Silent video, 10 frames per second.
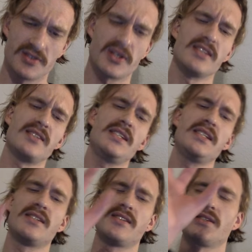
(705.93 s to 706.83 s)
You can see
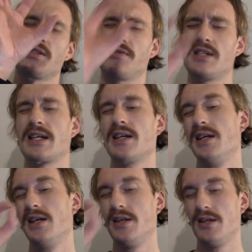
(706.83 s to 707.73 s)
this sort of like
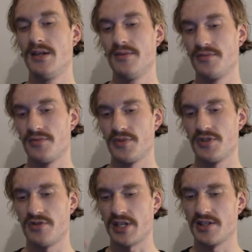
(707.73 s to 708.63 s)

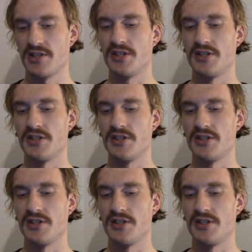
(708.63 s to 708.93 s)
structure,